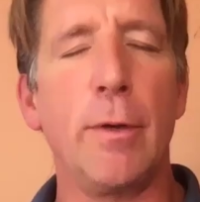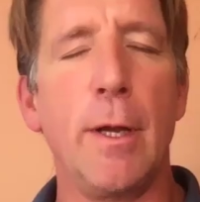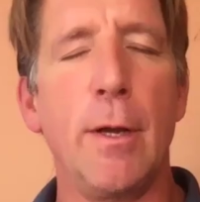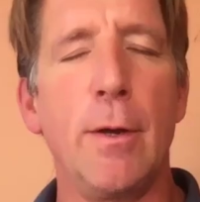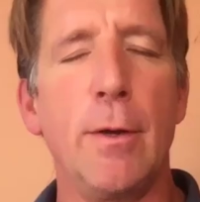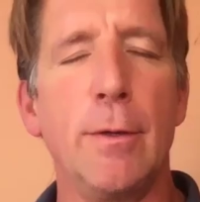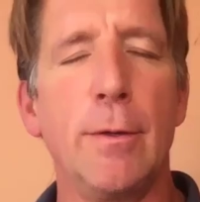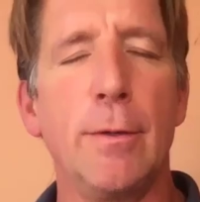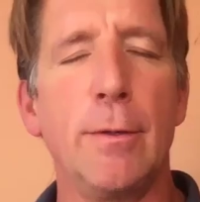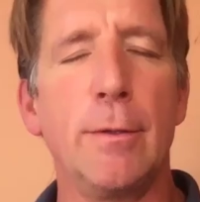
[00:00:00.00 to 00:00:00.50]

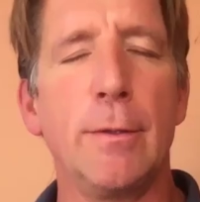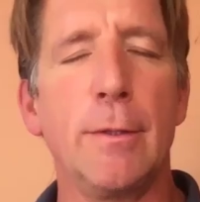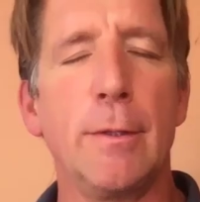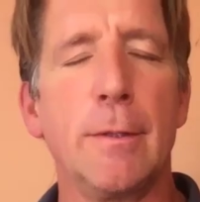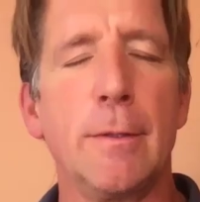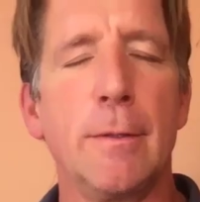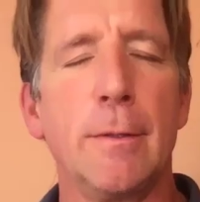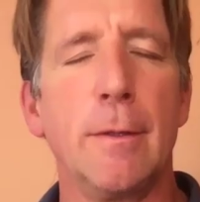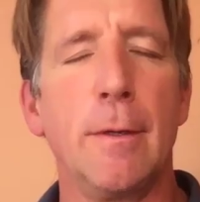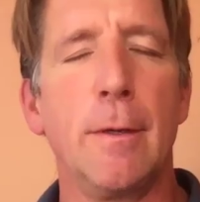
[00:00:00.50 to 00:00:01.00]

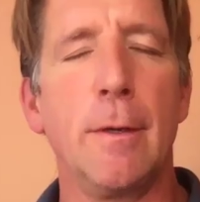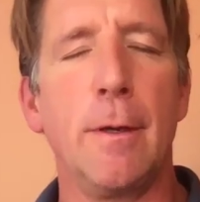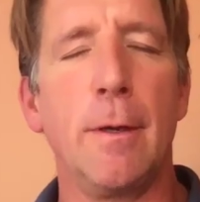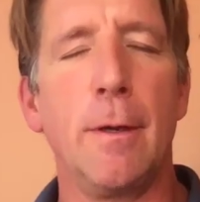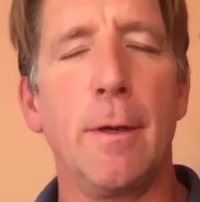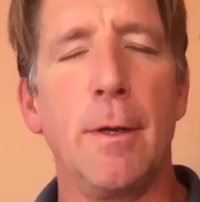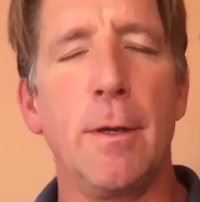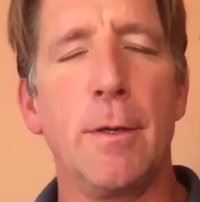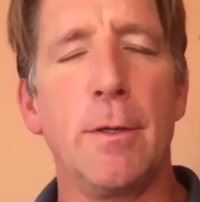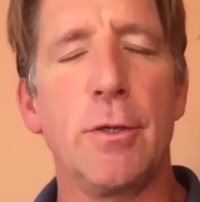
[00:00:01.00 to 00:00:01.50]
toes,
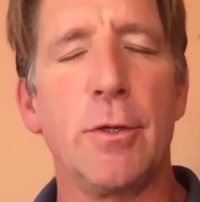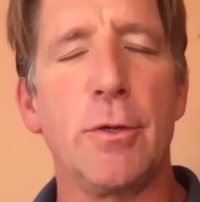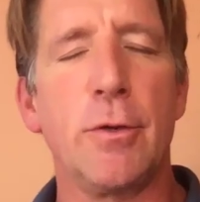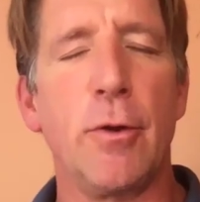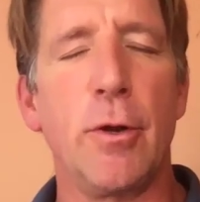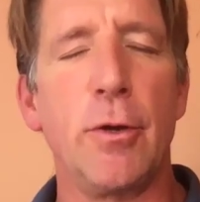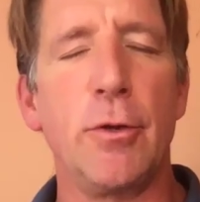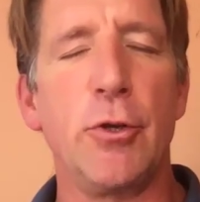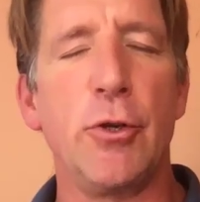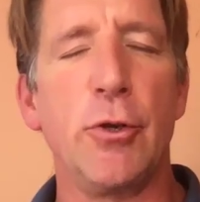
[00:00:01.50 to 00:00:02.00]

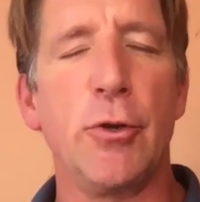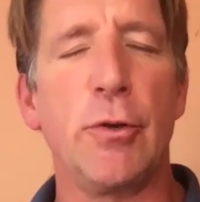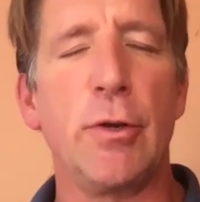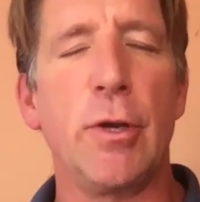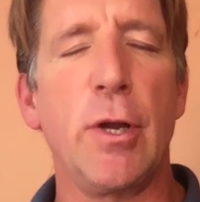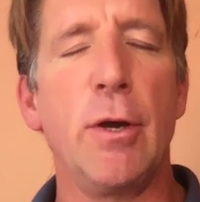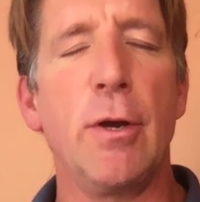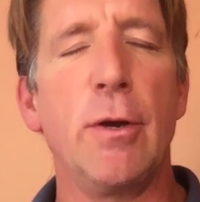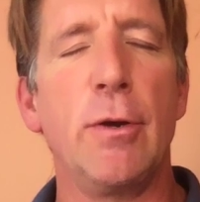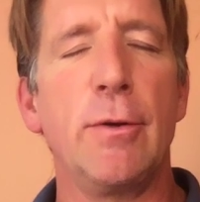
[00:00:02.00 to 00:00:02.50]
scrunch your
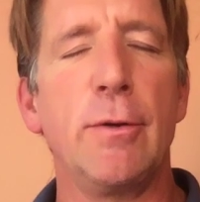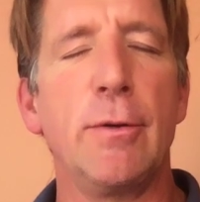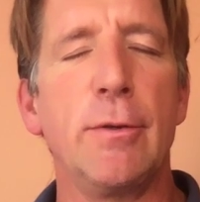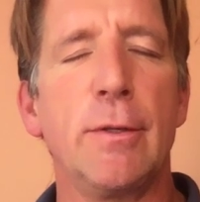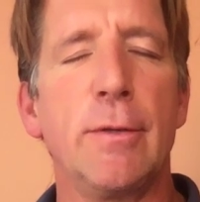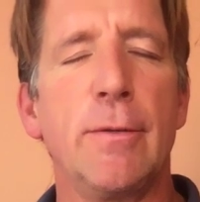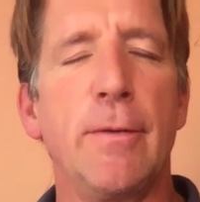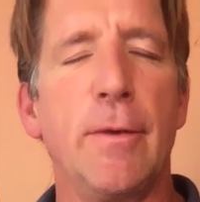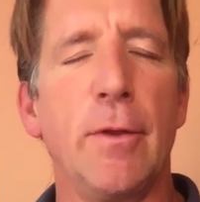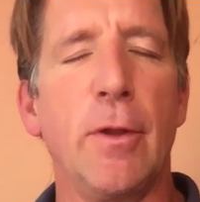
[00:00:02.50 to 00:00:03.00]

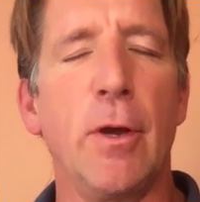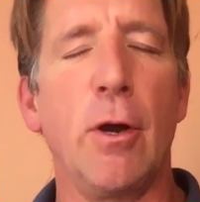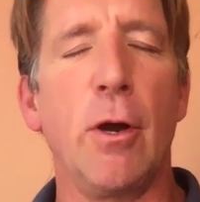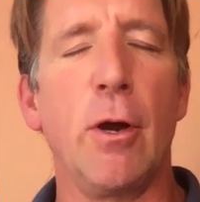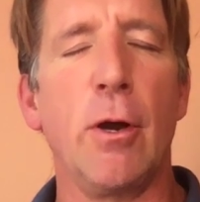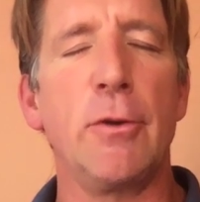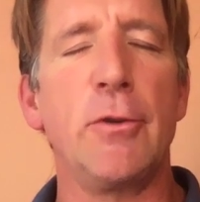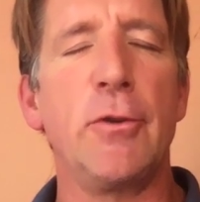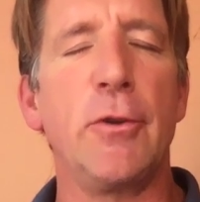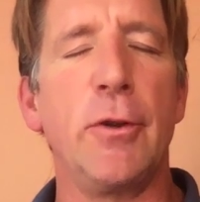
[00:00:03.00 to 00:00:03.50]
toes, feel the
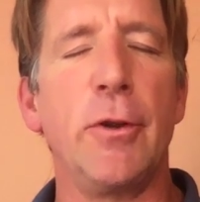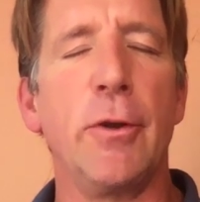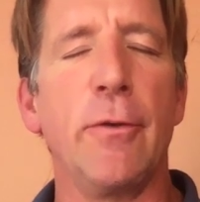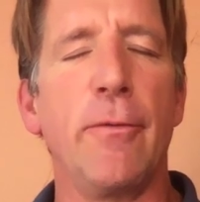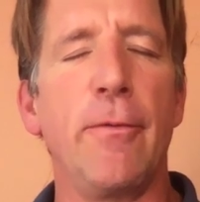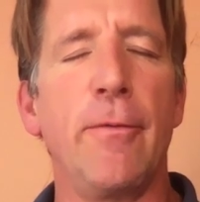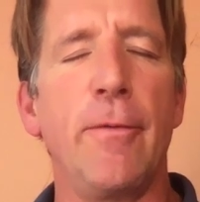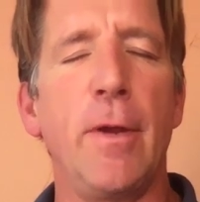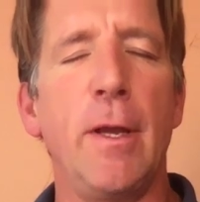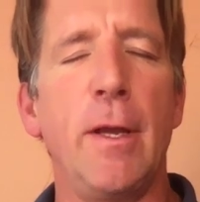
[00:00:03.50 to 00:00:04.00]
arch of your
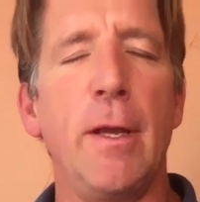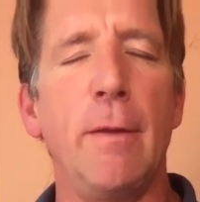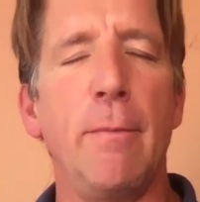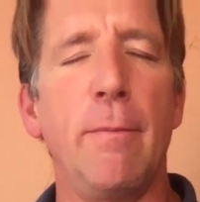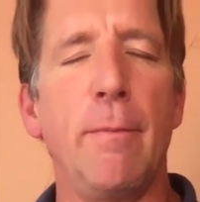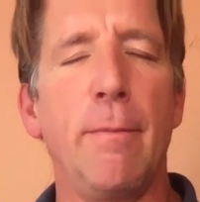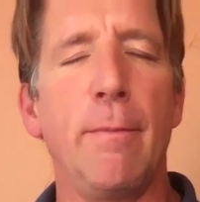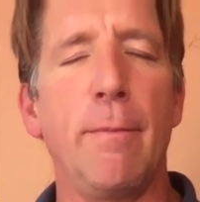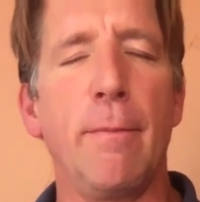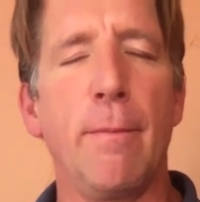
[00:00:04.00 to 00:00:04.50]
feet,
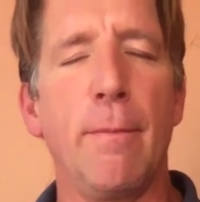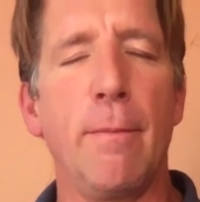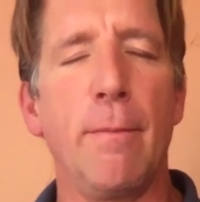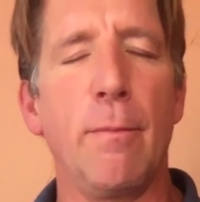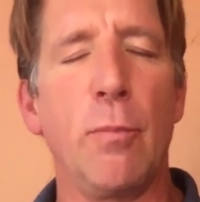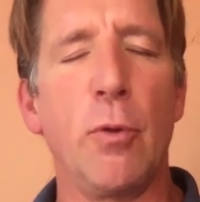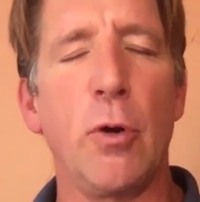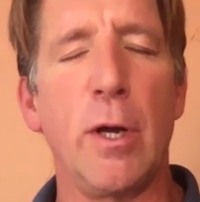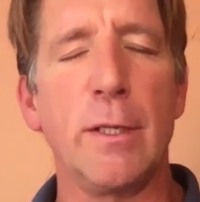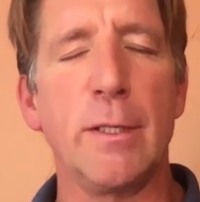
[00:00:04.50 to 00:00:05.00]

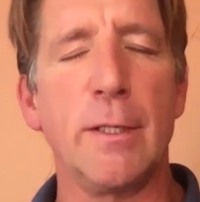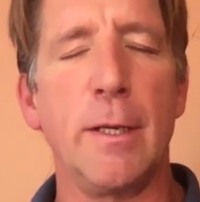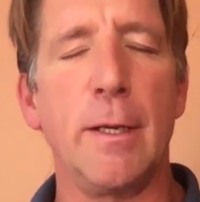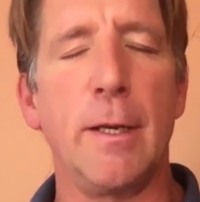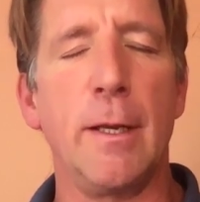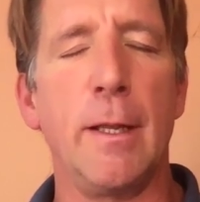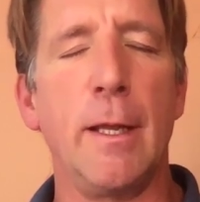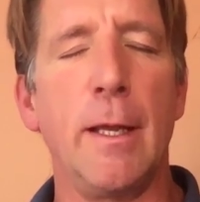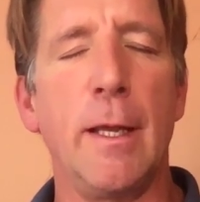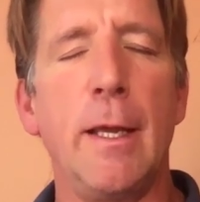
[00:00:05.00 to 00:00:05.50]
press
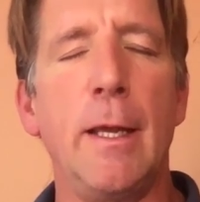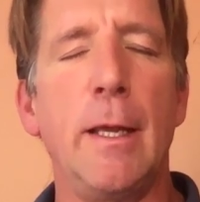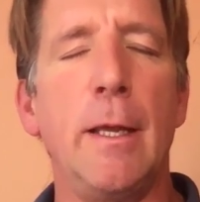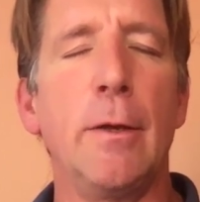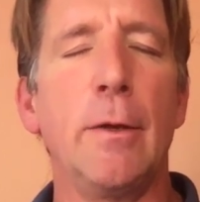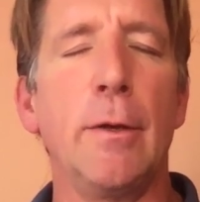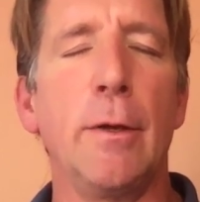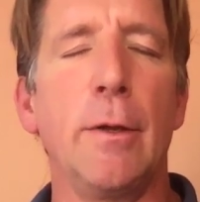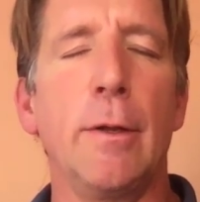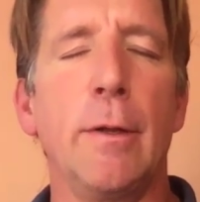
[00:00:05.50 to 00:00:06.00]
into the
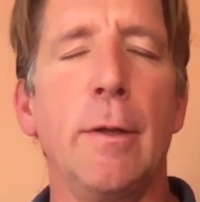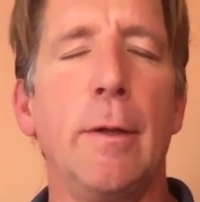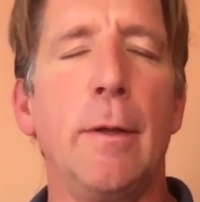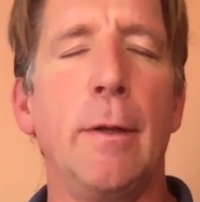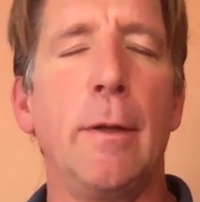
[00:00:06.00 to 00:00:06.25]
heel.